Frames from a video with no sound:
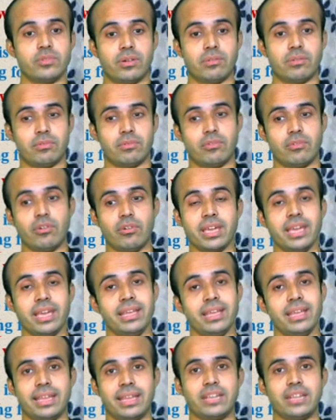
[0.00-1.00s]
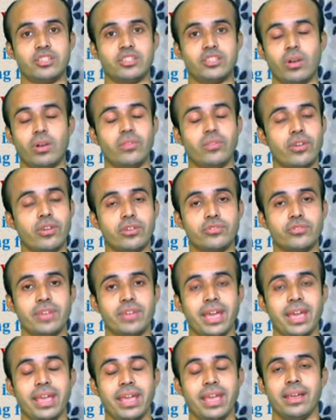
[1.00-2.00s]
okay, that's all for
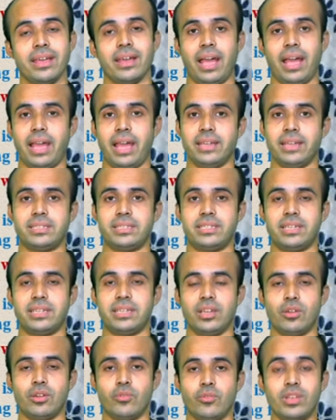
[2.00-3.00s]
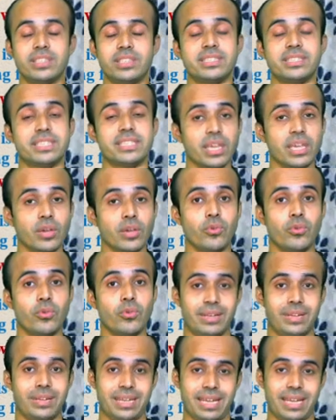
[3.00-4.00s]
today, and we'll see you
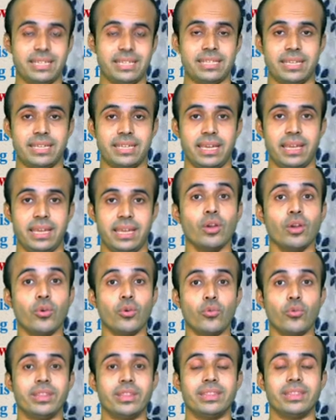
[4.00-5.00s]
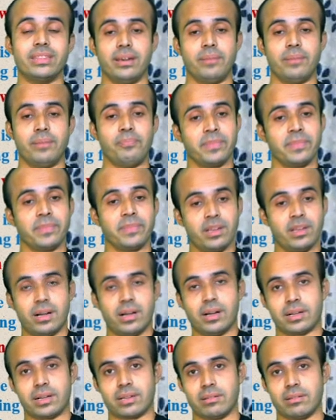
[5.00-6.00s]
next day with the
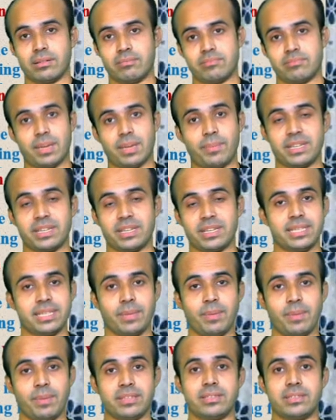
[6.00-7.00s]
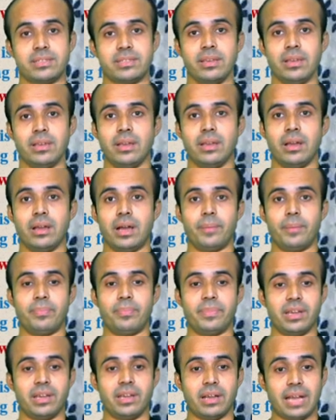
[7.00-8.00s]
chapter 7,
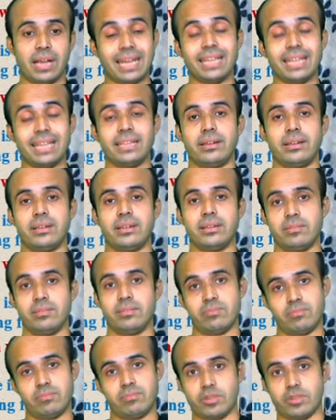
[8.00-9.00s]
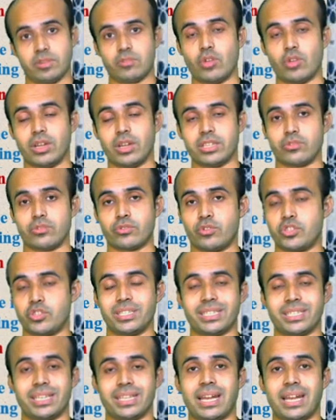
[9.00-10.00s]
another knowledge
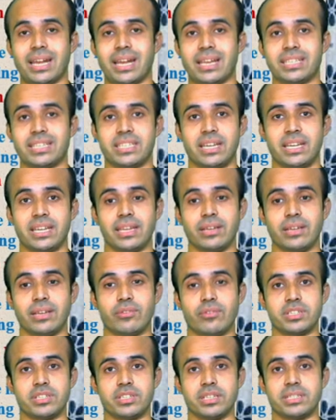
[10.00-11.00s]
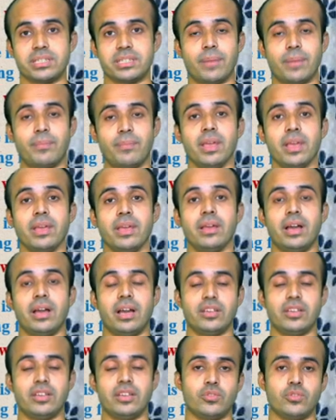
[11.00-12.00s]
questions and understanding questions. Till
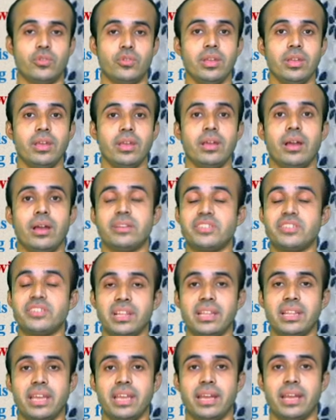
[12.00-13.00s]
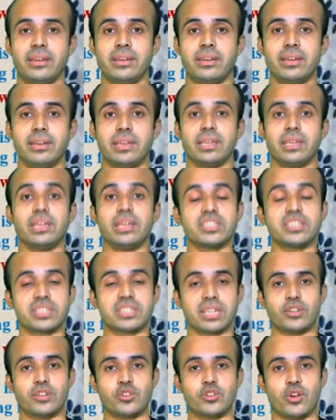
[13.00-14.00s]
then, stay
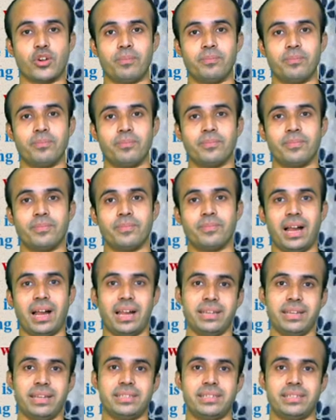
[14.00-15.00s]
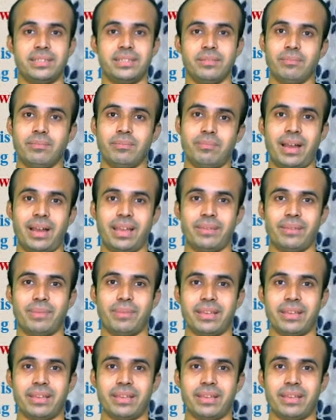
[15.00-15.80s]
at home and bye bye.